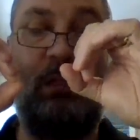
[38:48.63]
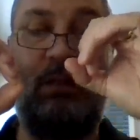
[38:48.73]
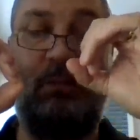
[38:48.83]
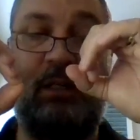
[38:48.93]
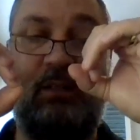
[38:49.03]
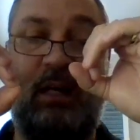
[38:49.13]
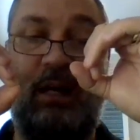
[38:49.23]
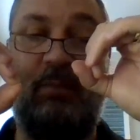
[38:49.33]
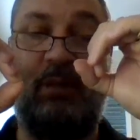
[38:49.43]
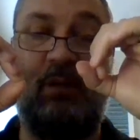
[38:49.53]
millimeter
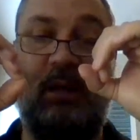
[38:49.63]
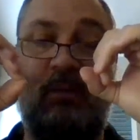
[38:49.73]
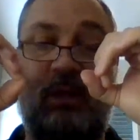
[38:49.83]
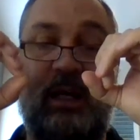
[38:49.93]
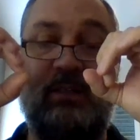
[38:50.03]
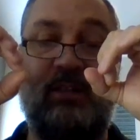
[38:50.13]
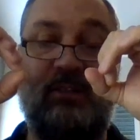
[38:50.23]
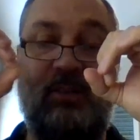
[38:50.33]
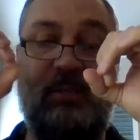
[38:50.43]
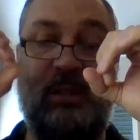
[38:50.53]
diameter and one that has a
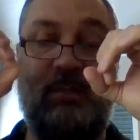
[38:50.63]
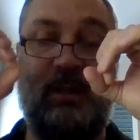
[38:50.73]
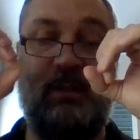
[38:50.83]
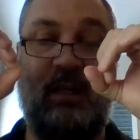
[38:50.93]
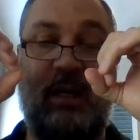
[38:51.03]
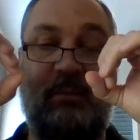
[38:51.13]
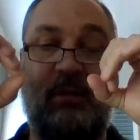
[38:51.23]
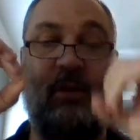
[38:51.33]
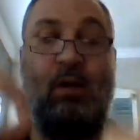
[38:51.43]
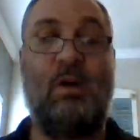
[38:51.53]
2 millimeter
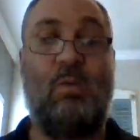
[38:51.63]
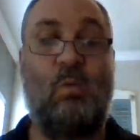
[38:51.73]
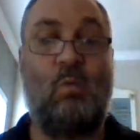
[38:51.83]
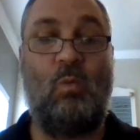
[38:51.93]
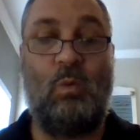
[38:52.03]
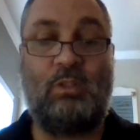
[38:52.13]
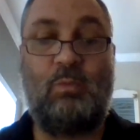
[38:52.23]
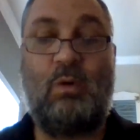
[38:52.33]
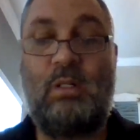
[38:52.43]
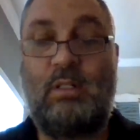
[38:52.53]
diameter, which
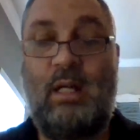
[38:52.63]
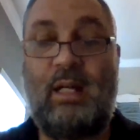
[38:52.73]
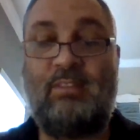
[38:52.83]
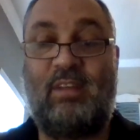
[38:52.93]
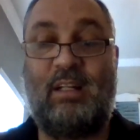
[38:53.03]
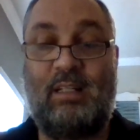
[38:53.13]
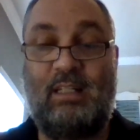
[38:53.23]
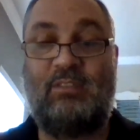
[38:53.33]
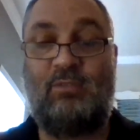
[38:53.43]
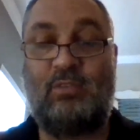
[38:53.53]
one has the
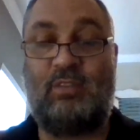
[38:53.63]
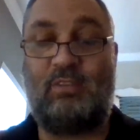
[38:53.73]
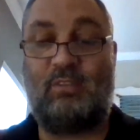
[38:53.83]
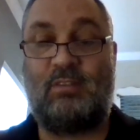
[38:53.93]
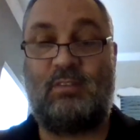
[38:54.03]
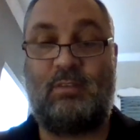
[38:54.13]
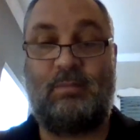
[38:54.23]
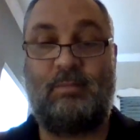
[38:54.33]
least resistance?